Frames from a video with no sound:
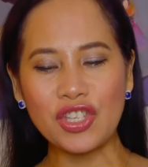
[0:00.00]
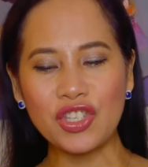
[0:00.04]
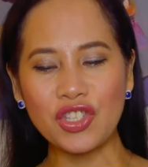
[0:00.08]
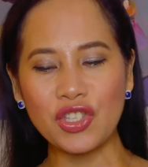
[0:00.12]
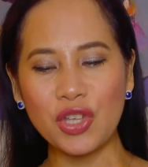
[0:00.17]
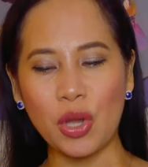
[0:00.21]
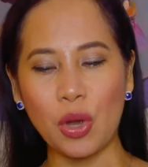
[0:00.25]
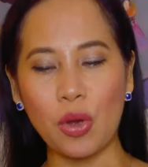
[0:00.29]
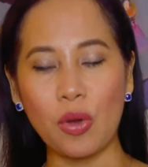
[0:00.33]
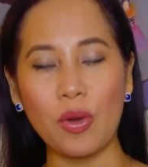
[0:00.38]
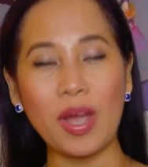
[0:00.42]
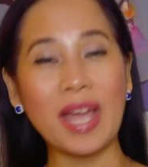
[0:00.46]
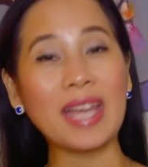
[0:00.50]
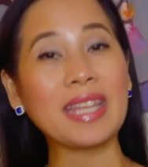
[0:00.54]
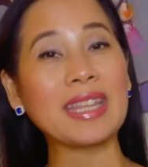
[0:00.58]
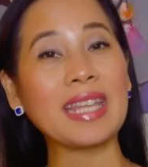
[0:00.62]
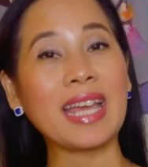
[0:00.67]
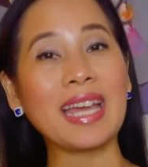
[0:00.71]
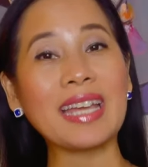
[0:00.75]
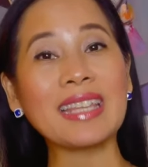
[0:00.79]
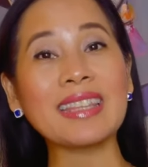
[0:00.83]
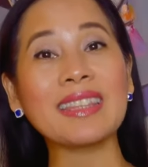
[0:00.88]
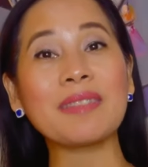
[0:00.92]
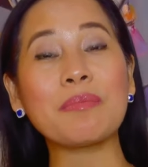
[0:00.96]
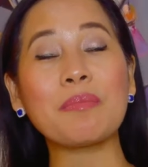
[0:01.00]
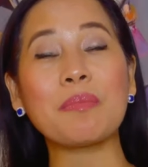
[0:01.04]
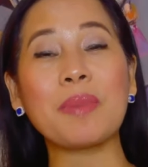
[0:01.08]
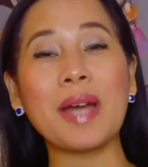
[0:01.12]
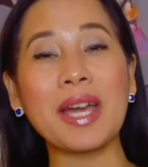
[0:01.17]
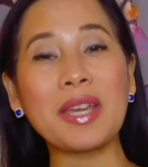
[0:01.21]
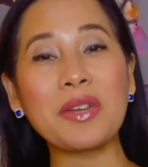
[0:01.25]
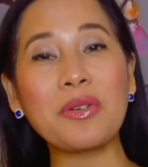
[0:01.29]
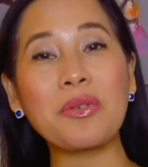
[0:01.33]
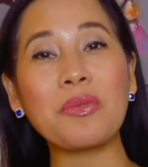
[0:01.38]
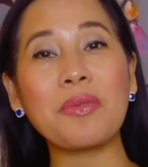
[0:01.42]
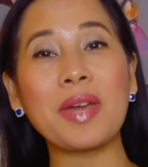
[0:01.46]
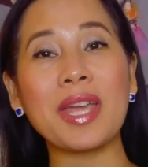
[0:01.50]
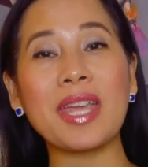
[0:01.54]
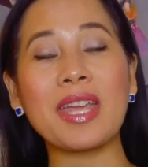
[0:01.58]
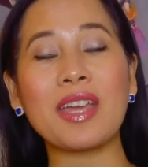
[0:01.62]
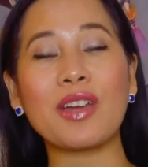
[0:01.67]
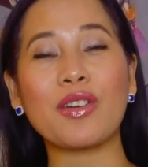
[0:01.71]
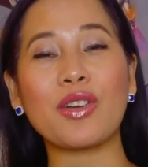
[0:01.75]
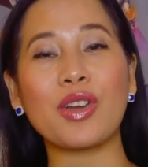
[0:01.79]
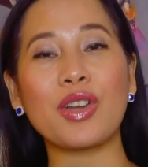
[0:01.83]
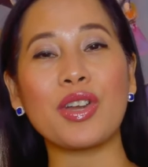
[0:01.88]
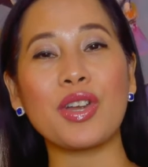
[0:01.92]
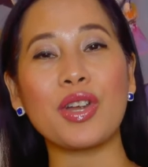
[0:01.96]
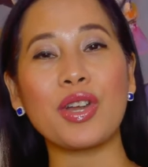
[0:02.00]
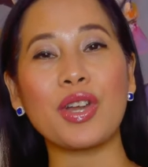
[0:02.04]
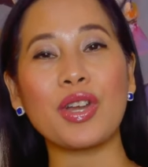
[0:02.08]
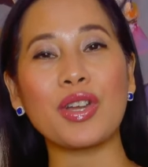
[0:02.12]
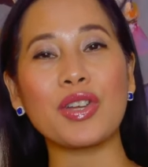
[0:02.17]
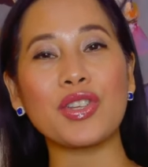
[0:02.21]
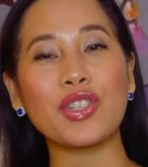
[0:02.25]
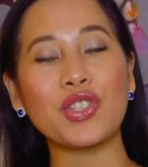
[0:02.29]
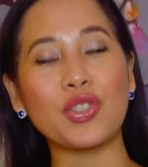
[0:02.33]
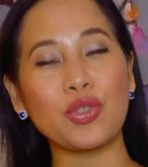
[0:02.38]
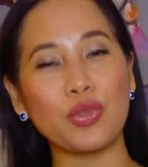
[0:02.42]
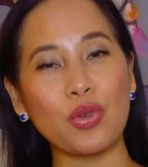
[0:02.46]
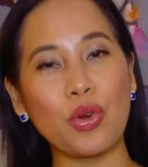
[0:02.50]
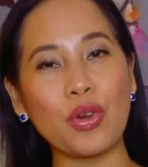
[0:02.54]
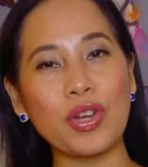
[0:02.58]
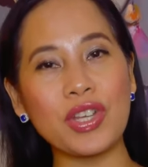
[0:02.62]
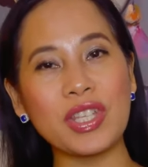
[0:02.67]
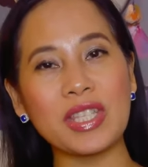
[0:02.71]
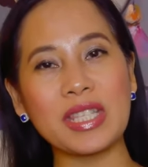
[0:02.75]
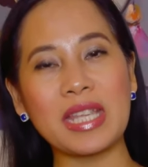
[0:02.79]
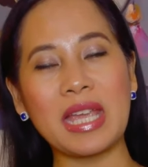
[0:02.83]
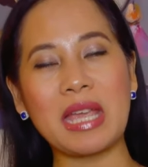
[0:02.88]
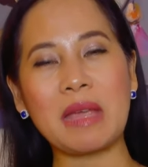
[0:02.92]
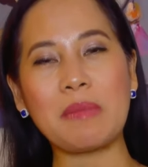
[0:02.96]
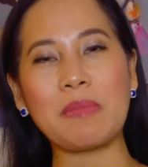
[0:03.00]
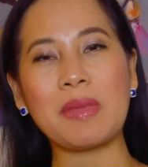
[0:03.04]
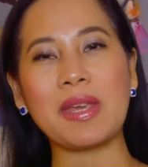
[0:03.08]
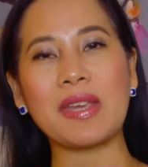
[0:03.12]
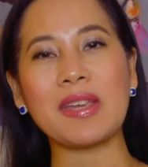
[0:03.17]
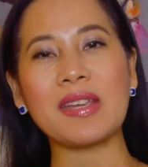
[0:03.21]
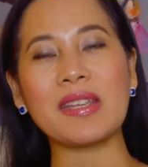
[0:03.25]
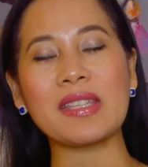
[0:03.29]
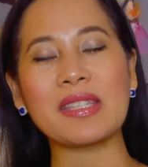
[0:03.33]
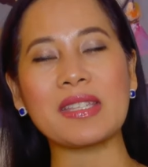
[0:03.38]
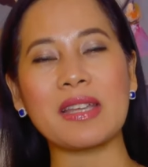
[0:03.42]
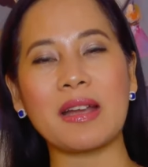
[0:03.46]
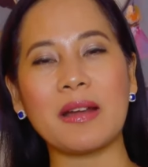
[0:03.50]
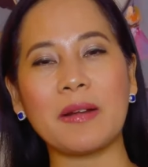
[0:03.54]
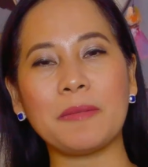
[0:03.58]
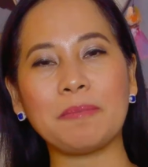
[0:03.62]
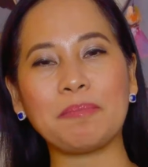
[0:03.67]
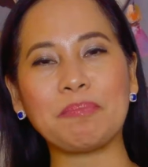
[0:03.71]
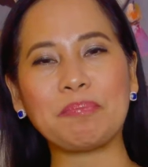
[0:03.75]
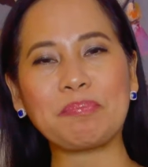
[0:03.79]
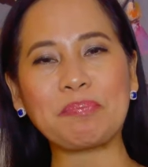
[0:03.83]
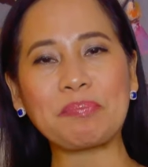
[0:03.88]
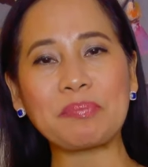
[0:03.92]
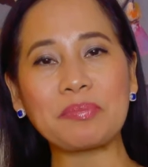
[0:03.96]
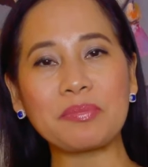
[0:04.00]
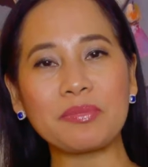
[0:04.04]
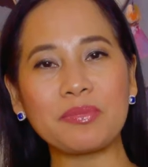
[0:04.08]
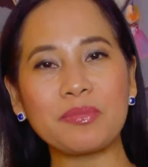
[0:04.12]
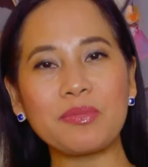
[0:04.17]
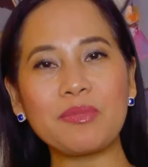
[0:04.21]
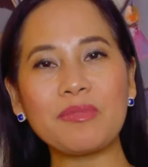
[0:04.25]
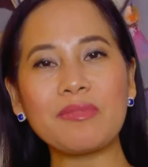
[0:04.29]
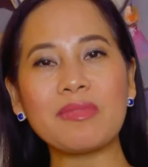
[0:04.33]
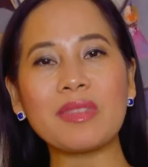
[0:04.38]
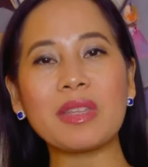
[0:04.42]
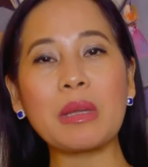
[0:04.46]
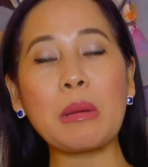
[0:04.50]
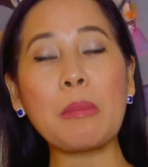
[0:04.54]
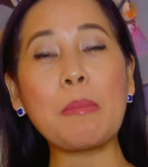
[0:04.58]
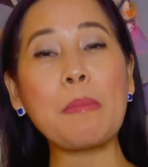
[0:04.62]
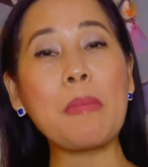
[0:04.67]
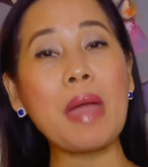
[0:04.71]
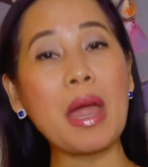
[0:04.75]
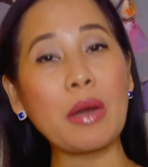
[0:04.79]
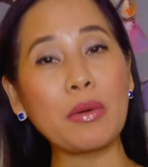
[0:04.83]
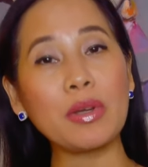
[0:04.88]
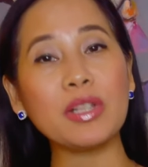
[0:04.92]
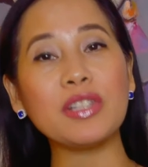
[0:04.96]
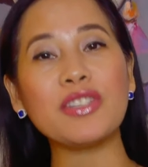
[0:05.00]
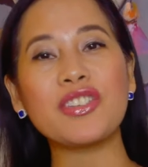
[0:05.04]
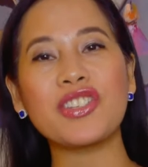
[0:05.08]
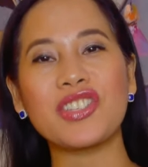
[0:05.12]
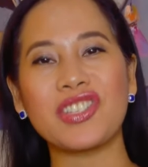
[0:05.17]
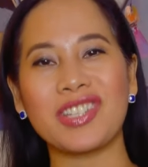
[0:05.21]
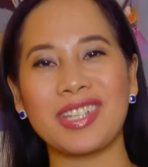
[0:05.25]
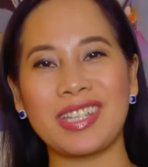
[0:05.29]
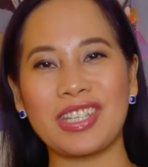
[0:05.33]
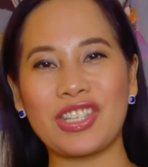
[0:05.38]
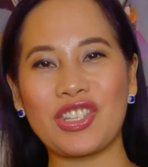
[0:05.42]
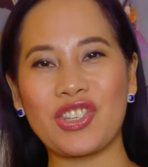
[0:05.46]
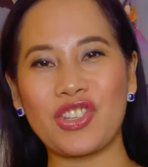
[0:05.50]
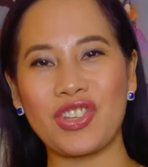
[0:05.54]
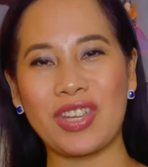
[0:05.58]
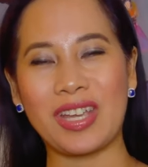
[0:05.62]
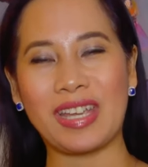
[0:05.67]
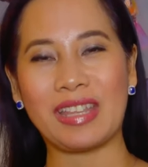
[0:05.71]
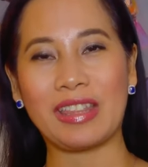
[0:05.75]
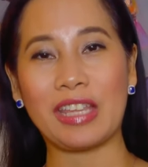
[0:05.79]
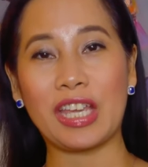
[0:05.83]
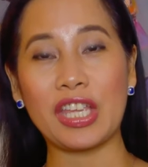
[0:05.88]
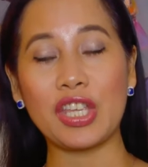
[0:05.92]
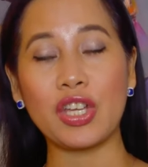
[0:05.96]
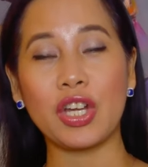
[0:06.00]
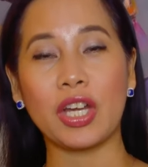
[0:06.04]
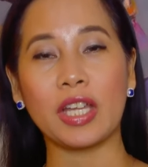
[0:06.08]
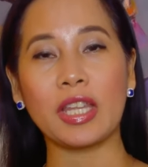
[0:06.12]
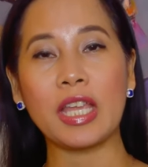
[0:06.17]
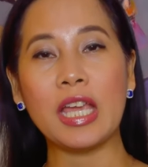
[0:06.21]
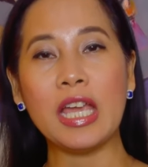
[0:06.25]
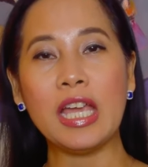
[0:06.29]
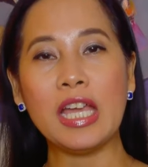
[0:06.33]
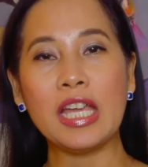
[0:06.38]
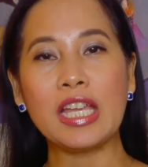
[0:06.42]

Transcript: So and by the way, her store's name is Marilou's Kitchen. Ayun.